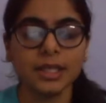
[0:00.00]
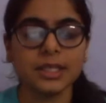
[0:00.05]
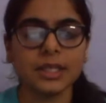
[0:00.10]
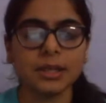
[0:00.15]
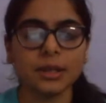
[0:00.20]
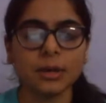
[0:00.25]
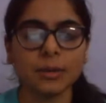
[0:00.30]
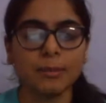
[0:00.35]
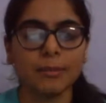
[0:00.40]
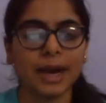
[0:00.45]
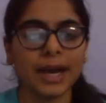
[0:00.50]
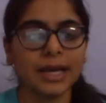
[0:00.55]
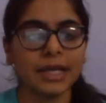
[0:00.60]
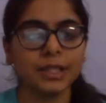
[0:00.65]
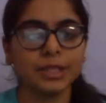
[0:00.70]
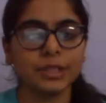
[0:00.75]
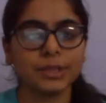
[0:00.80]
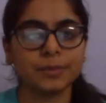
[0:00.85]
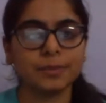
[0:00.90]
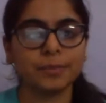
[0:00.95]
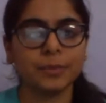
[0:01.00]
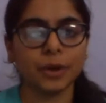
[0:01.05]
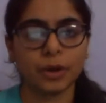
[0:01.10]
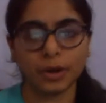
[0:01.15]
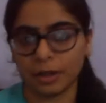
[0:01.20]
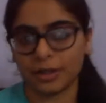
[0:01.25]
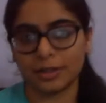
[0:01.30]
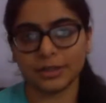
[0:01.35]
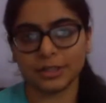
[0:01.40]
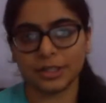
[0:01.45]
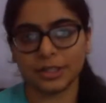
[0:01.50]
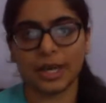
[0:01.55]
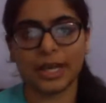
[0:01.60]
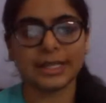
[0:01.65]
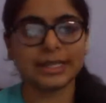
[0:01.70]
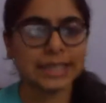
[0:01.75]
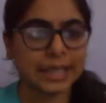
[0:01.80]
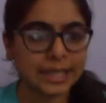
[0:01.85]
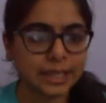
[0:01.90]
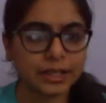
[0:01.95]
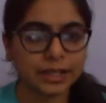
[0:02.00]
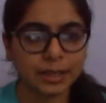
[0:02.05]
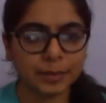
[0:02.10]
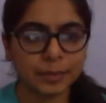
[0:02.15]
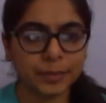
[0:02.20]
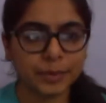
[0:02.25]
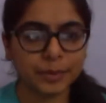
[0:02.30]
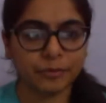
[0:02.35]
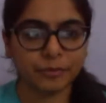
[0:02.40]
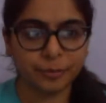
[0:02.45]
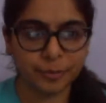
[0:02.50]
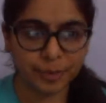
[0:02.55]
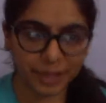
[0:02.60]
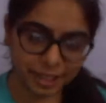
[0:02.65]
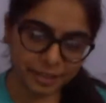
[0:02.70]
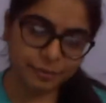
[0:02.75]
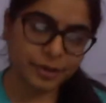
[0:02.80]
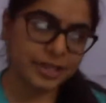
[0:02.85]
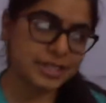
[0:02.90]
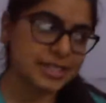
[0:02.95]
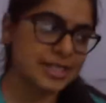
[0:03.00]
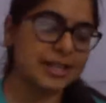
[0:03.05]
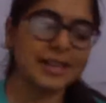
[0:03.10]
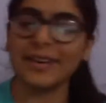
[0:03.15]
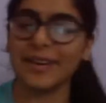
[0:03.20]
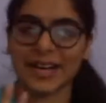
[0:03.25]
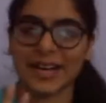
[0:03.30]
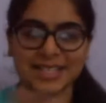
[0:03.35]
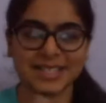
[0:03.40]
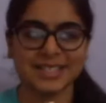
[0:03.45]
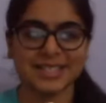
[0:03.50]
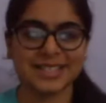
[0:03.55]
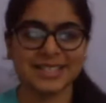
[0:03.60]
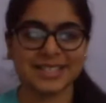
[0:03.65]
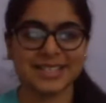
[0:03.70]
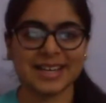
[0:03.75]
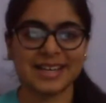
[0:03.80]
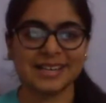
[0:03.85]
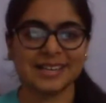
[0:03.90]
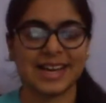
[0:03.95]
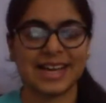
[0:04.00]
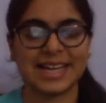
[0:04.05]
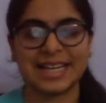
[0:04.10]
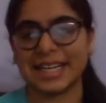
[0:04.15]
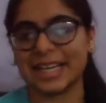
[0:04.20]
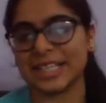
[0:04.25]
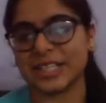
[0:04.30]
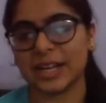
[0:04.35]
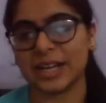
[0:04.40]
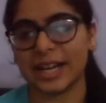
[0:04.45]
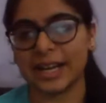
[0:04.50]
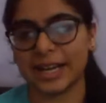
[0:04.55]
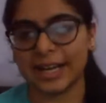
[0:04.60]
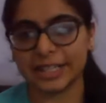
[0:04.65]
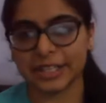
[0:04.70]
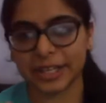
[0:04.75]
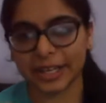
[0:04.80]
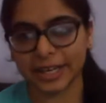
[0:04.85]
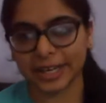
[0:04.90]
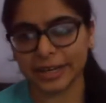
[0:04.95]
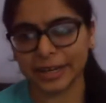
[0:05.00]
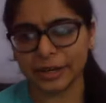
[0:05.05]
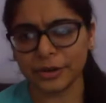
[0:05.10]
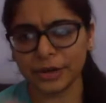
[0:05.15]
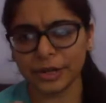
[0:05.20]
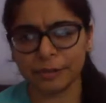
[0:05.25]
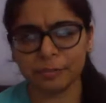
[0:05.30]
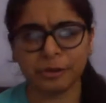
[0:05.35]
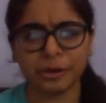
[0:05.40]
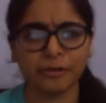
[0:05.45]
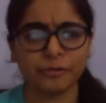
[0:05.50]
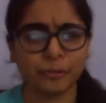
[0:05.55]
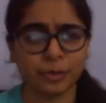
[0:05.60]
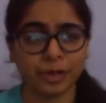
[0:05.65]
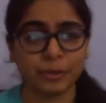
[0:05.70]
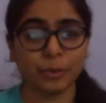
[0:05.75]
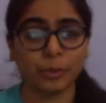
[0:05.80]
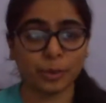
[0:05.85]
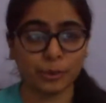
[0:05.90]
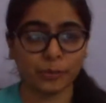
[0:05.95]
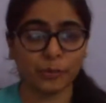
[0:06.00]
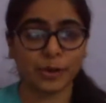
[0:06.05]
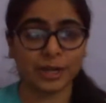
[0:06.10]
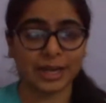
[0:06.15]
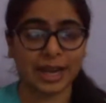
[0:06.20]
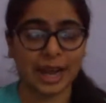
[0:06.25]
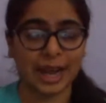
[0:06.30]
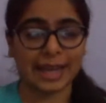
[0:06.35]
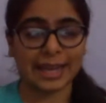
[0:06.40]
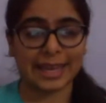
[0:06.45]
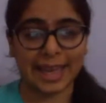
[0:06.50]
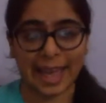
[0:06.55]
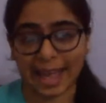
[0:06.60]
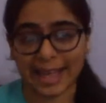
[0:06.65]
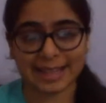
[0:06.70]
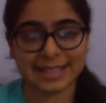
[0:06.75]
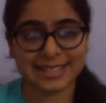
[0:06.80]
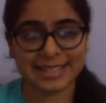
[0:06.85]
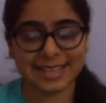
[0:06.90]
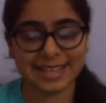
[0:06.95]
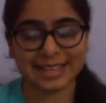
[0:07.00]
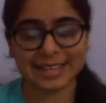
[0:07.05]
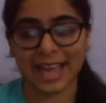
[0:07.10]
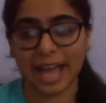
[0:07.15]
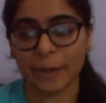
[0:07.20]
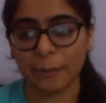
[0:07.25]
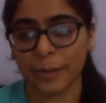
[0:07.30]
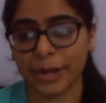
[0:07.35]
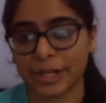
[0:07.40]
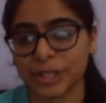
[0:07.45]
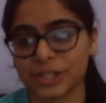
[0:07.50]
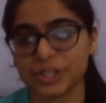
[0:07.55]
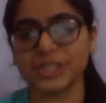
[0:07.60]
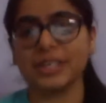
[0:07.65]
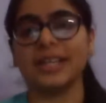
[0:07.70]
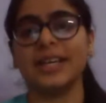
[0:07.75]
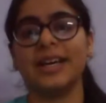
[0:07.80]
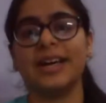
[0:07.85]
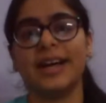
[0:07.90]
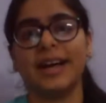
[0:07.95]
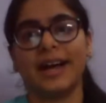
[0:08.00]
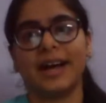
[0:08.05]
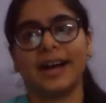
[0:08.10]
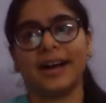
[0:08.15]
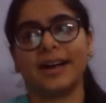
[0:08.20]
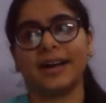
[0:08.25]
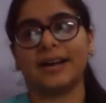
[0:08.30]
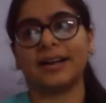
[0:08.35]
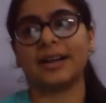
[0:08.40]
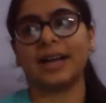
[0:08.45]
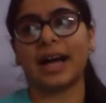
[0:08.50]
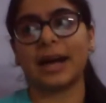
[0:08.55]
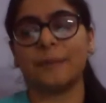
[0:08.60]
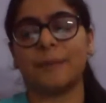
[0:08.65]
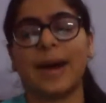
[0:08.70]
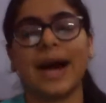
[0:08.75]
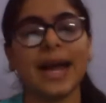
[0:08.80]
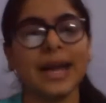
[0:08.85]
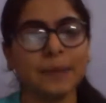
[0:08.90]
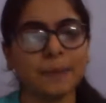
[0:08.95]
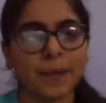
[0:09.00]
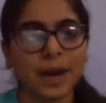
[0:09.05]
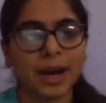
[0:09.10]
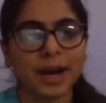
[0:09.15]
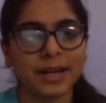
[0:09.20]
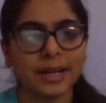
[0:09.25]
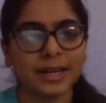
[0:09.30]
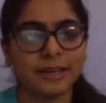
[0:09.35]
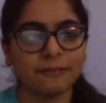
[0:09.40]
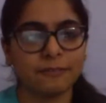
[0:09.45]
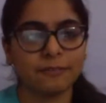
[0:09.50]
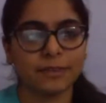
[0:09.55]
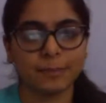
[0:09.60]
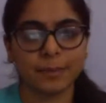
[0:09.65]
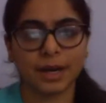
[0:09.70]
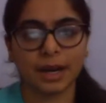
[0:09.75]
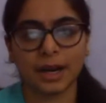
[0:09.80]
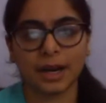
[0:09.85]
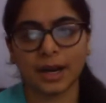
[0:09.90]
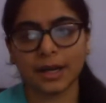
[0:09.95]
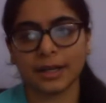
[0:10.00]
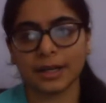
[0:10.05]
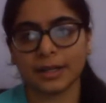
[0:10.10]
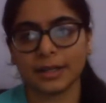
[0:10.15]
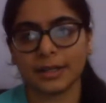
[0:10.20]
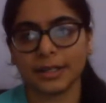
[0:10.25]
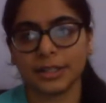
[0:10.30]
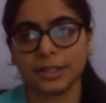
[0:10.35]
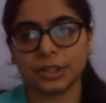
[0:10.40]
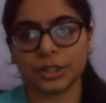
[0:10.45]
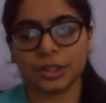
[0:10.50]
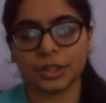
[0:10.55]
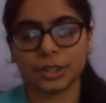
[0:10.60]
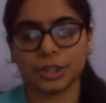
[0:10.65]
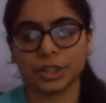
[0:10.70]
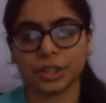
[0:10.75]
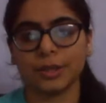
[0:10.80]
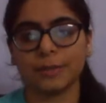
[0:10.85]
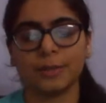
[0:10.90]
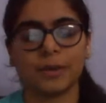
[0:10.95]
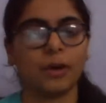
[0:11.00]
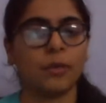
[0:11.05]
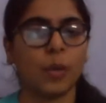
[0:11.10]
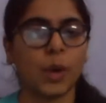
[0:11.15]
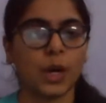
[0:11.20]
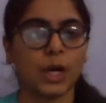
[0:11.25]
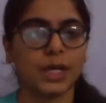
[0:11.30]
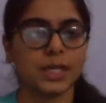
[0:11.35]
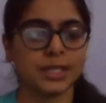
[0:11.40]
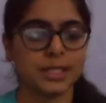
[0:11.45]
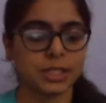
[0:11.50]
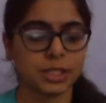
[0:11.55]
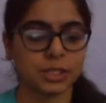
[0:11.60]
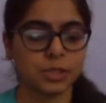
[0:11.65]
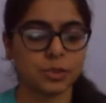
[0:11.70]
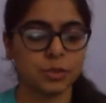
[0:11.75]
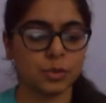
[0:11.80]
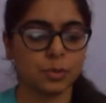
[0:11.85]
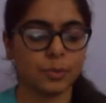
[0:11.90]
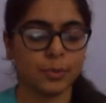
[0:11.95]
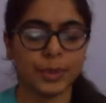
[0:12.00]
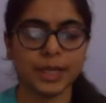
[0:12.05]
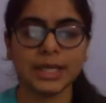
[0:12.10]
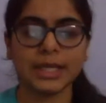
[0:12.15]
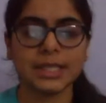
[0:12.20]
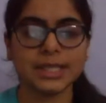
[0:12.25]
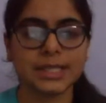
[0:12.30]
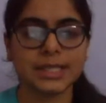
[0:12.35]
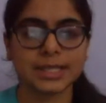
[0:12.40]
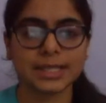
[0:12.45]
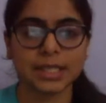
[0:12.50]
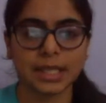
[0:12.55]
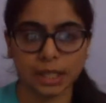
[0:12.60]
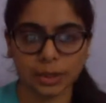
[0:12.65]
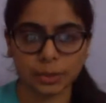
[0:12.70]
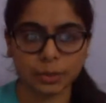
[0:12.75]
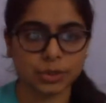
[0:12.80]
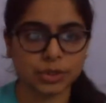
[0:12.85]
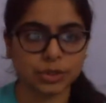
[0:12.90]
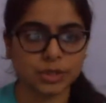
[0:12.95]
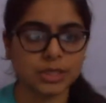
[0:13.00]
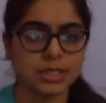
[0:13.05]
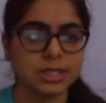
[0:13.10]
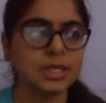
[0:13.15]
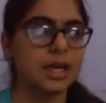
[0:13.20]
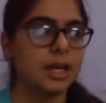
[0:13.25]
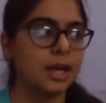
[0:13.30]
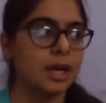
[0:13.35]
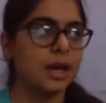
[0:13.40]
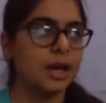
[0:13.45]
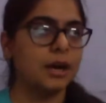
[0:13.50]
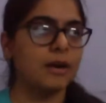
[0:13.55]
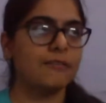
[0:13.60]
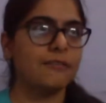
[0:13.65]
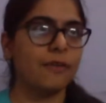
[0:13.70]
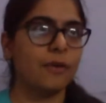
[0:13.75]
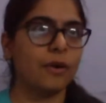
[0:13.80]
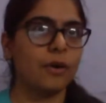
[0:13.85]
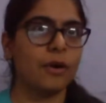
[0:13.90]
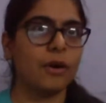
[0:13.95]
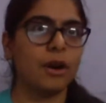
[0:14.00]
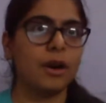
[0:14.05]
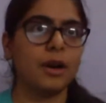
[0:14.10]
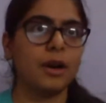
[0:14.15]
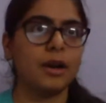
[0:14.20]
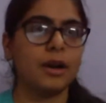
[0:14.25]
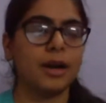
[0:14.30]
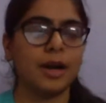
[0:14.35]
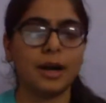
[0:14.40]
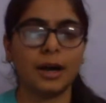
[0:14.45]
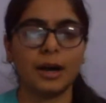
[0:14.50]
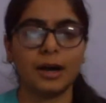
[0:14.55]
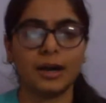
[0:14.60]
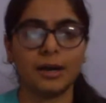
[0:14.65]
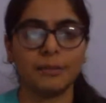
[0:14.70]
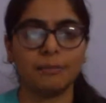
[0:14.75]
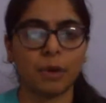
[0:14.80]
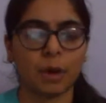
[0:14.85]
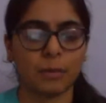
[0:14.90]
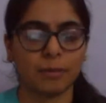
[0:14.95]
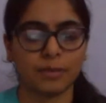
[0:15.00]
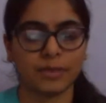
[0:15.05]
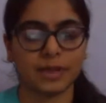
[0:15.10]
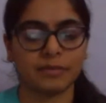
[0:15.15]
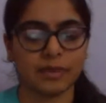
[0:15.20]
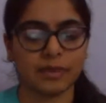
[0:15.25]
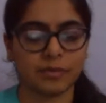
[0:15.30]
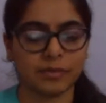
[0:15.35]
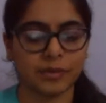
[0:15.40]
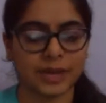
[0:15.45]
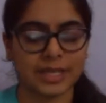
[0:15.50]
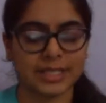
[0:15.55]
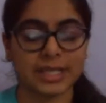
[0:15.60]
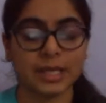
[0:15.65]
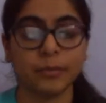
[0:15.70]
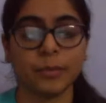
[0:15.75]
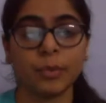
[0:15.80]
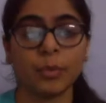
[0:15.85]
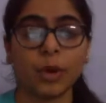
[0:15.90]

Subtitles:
so I'll tell you a little bit of brief because the rest is under NDA. So I'll tell you a little bit of brief of what I can say and can mention. My part in Flipkart internship was to build solutions for a problem that we were facing.